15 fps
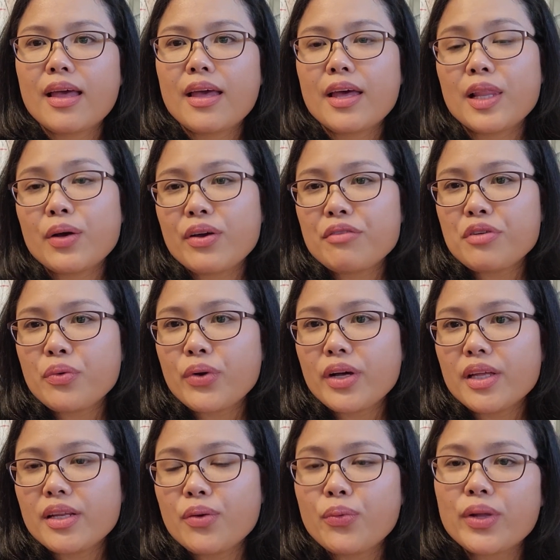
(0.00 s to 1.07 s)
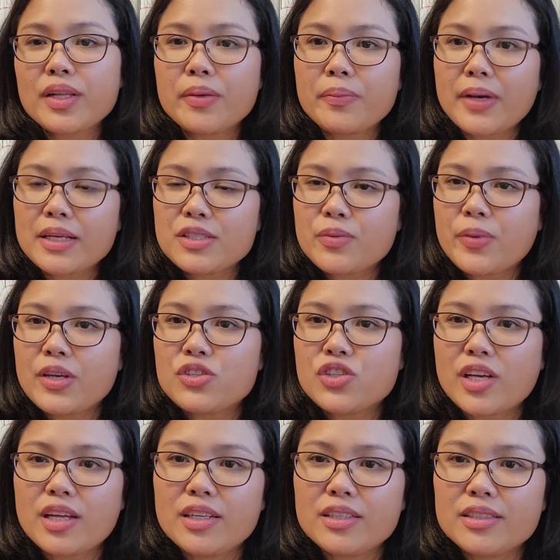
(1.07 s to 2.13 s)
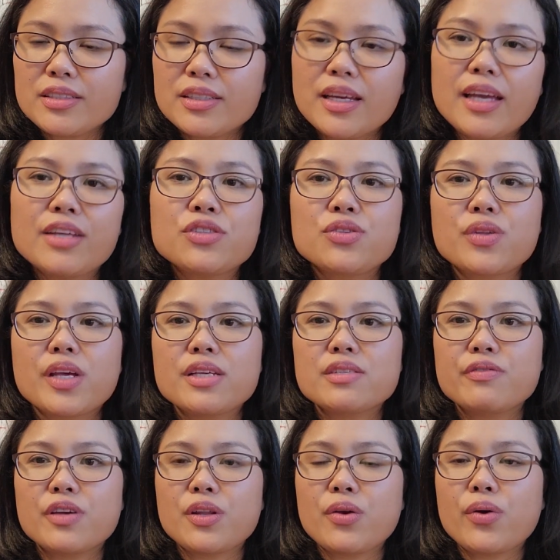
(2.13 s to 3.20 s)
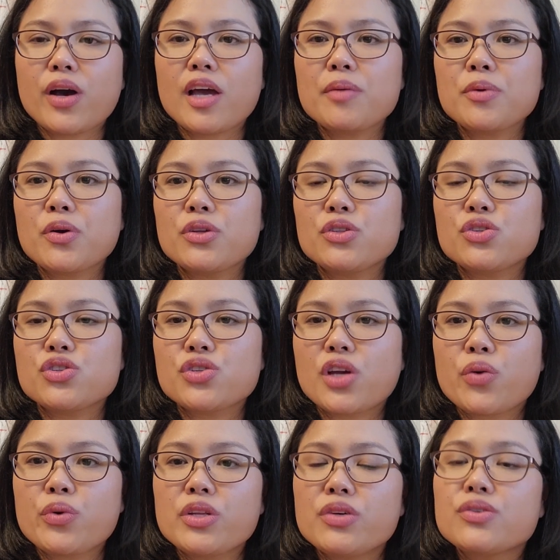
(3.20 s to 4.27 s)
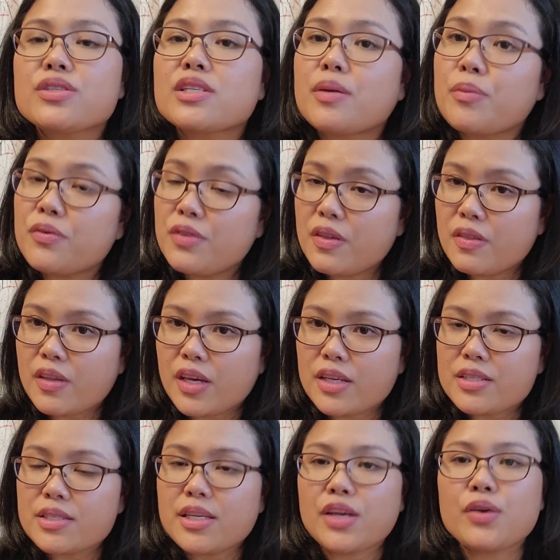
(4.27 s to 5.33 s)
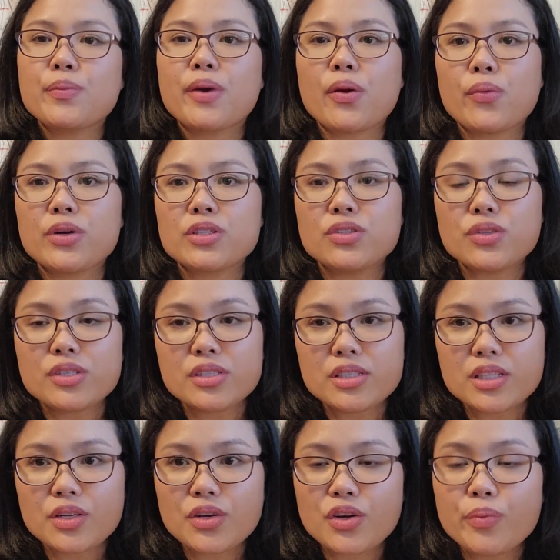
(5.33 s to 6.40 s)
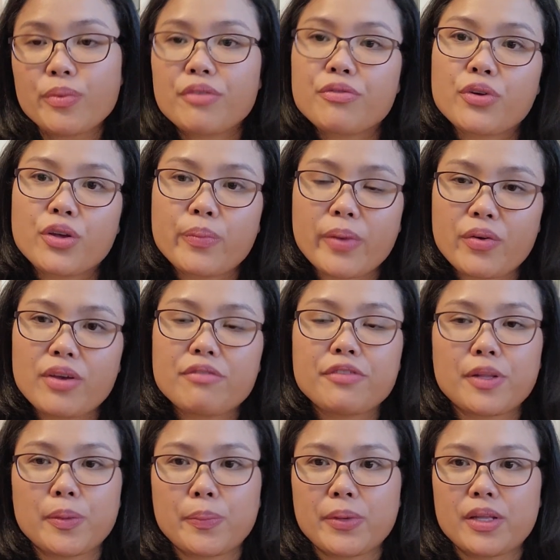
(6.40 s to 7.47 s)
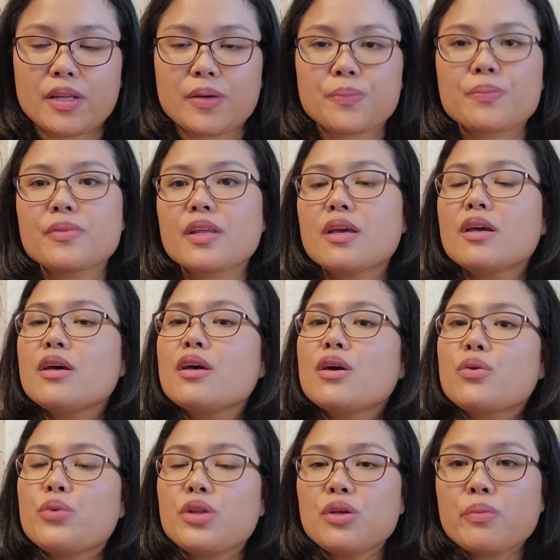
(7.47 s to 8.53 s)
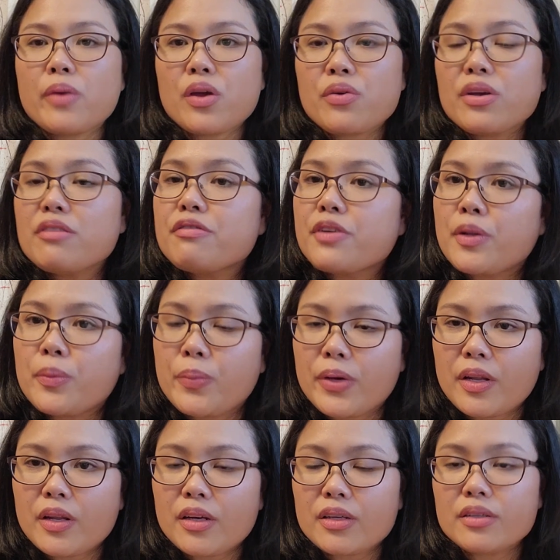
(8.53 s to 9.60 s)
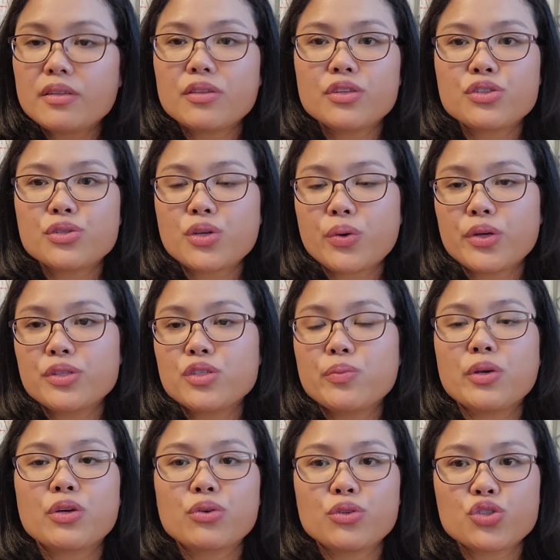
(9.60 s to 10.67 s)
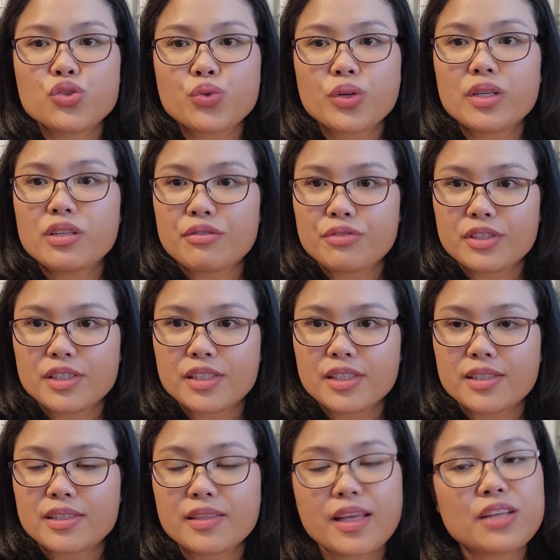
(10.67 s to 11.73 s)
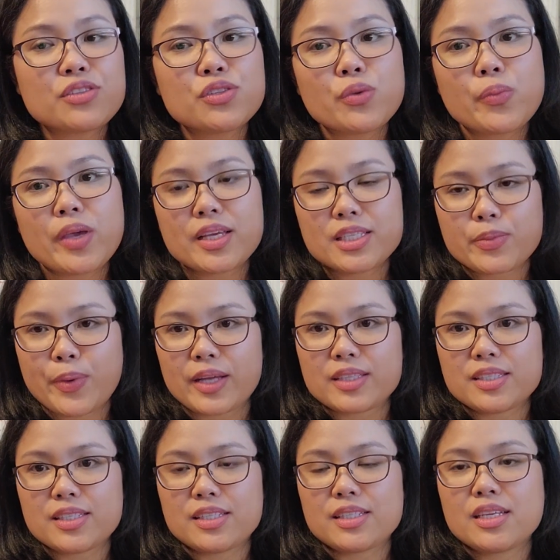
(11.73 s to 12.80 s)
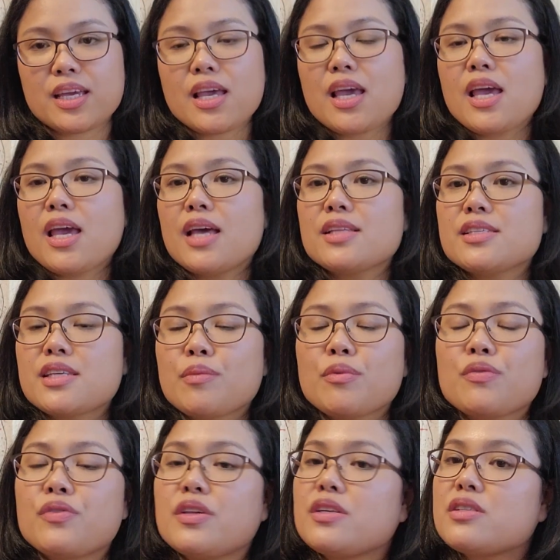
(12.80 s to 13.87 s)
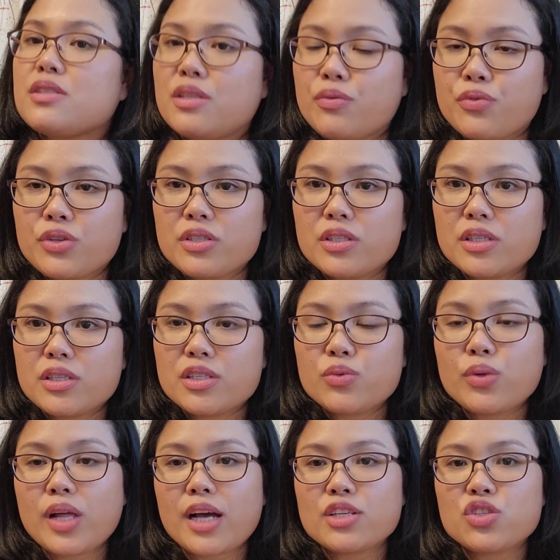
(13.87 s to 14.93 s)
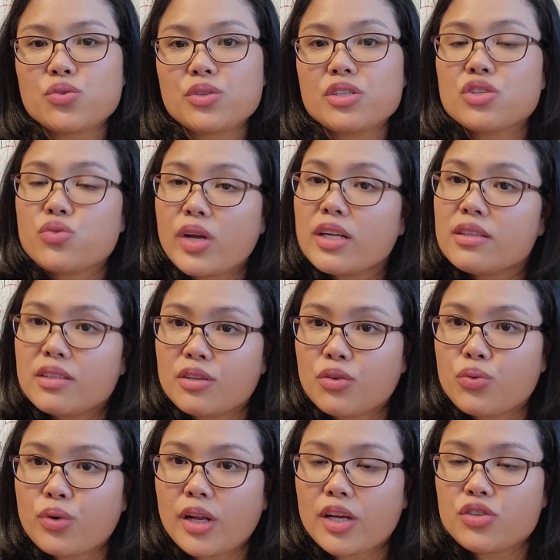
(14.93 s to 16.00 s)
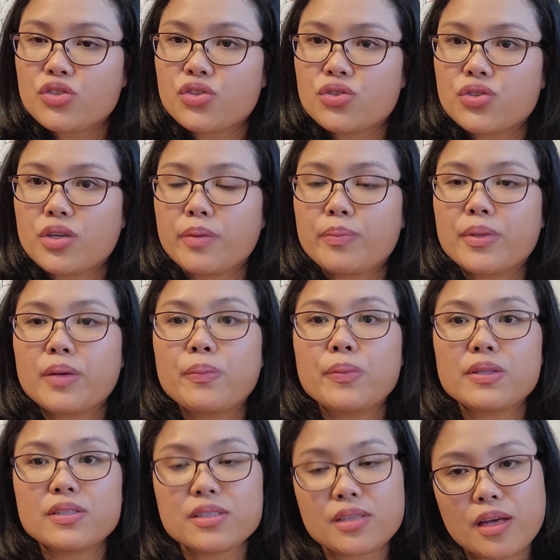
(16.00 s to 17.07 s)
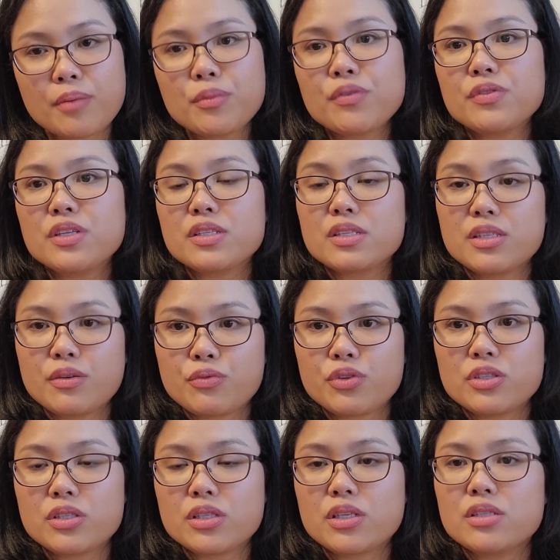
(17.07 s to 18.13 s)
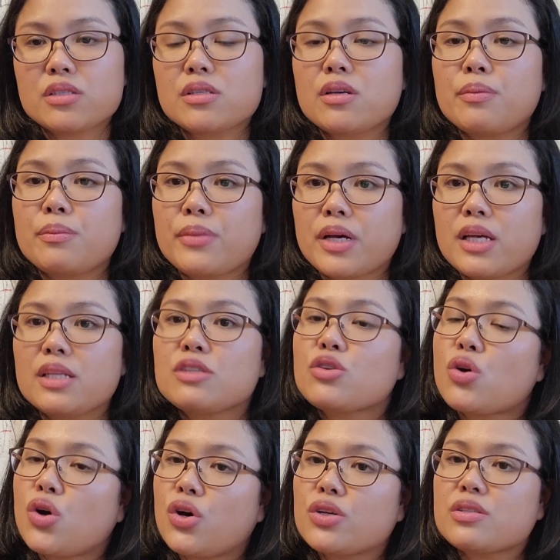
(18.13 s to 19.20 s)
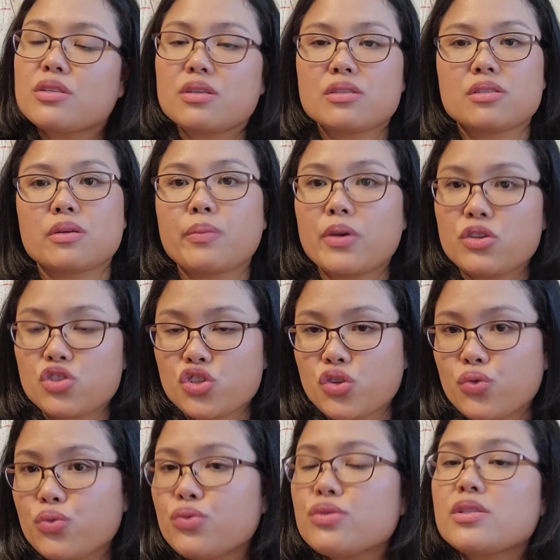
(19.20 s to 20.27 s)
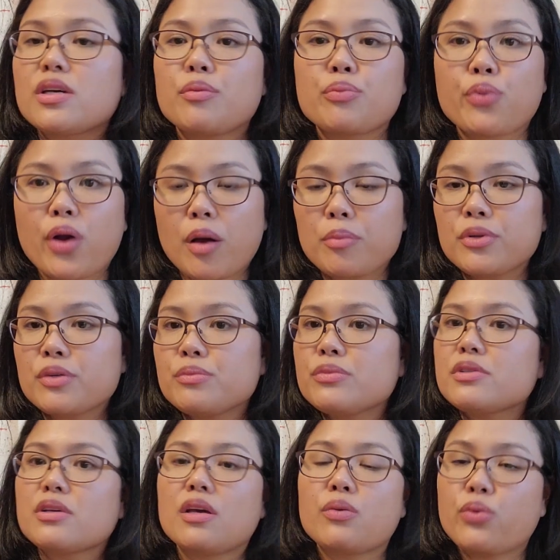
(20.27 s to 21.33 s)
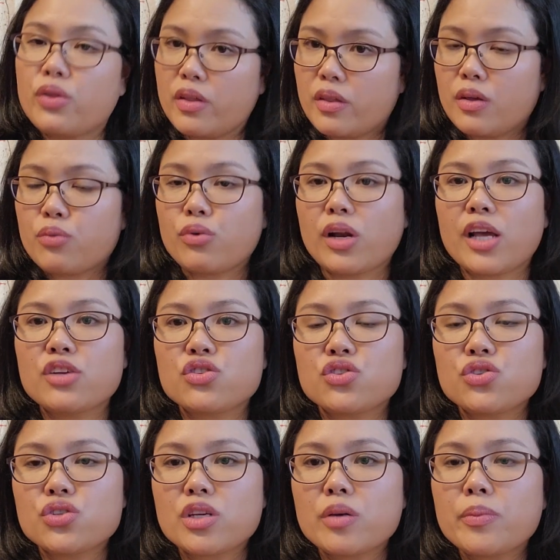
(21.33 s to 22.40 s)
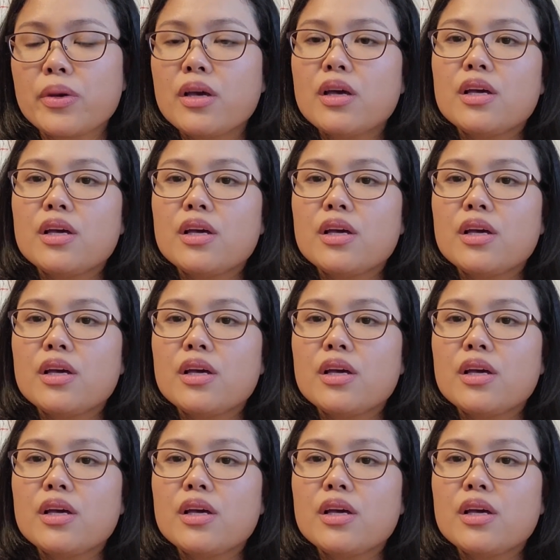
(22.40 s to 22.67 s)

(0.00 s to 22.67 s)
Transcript: Hello everyone, welcome back to my channel. In today's video, I am going to share with you some of the things that you might want to consider before you marry a Filipina. When you marry a Filipina, there's going to be cultural differences. That's to be expected. And some of these differences will actually strengthen your relationship. But some of these differences might cause some issues and problems within the relationship.